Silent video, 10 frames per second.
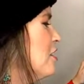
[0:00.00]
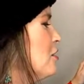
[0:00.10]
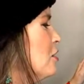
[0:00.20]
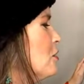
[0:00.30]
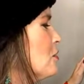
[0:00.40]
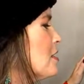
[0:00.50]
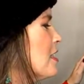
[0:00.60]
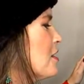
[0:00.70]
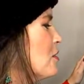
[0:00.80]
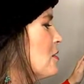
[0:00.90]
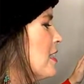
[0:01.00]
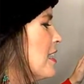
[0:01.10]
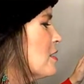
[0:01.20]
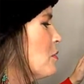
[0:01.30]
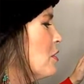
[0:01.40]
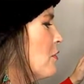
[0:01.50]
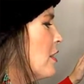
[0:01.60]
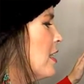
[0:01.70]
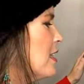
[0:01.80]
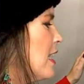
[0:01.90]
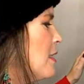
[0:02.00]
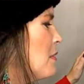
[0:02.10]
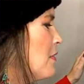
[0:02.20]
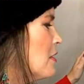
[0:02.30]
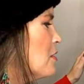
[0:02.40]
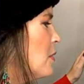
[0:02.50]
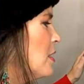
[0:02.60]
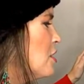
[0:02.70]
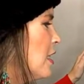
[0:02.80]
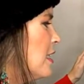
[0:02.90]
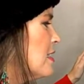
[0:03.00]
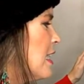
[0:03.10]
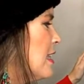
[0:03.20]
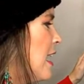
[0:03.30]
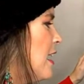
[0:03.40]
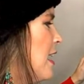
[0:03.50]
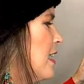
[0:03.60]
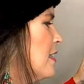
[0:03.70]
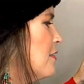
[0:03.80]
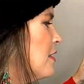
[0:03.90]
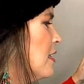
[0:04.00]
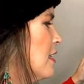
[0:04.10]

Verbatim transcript: You lose the enthusiasm when you forget the name. of it. I know, I that kind of.